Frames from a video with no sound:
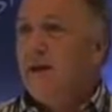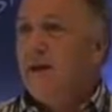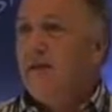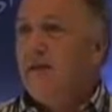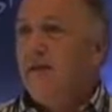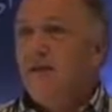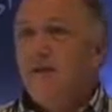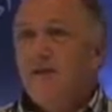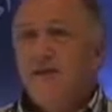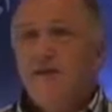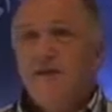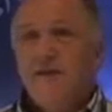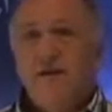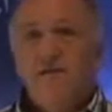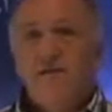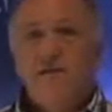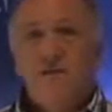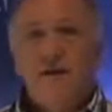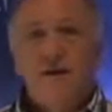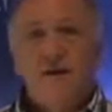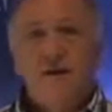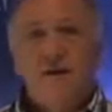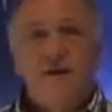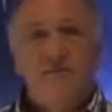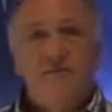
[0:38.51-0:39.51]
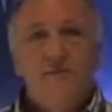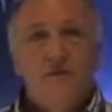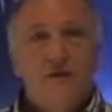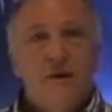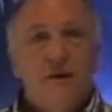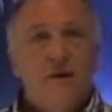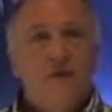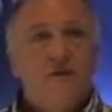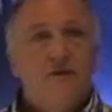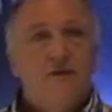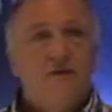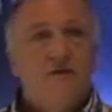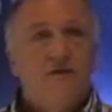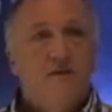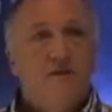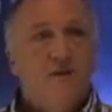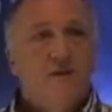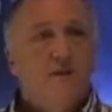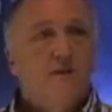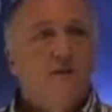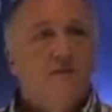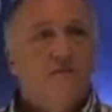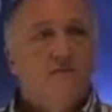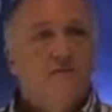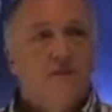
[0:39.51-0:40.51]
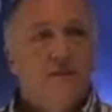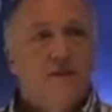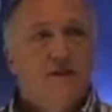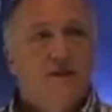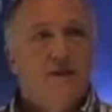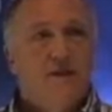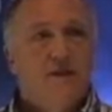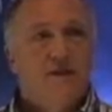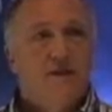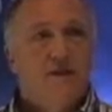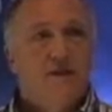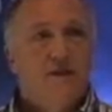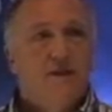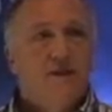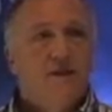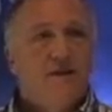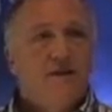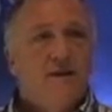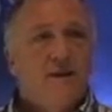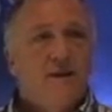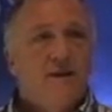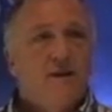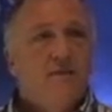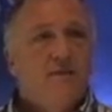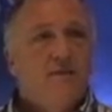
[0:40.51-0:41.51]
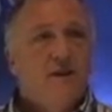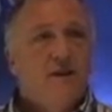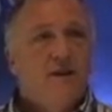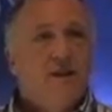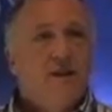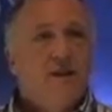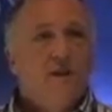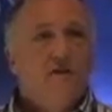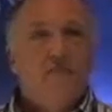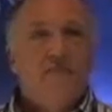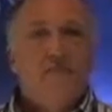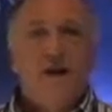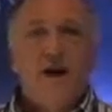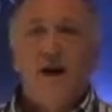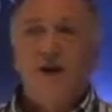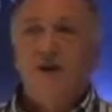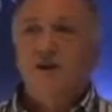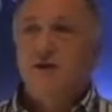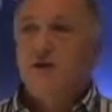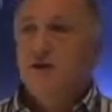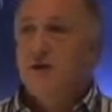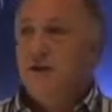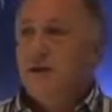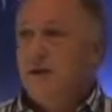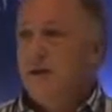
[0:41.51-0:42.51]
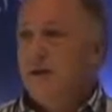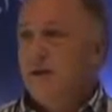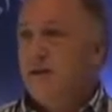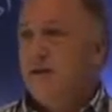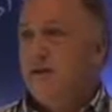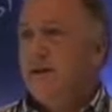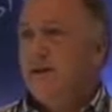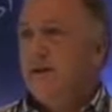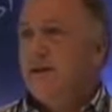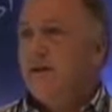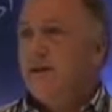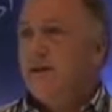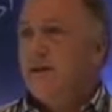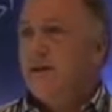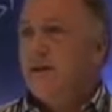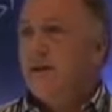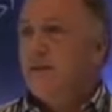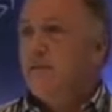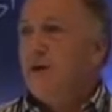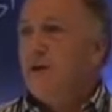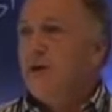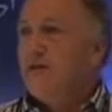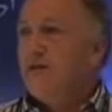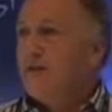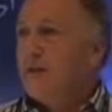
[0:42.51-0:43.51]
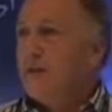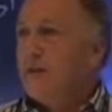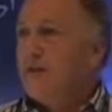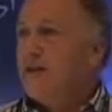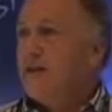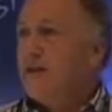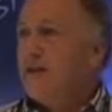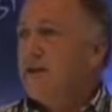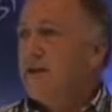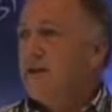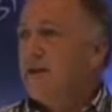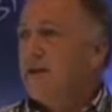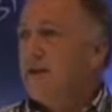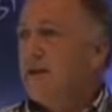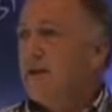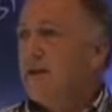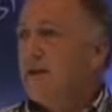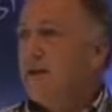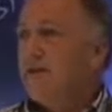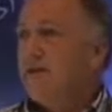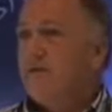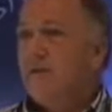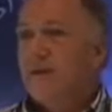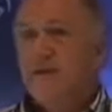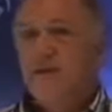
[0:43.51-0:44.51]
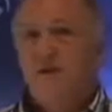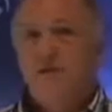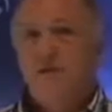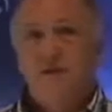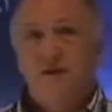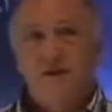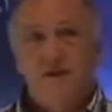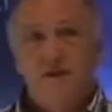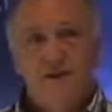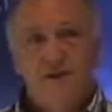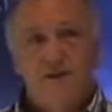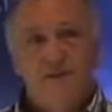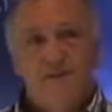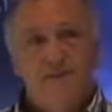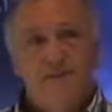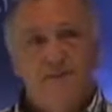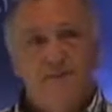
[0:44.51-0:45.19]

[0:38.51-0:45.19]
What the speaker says: and at the same time are totally and completely committed and passionate about translation and transmission.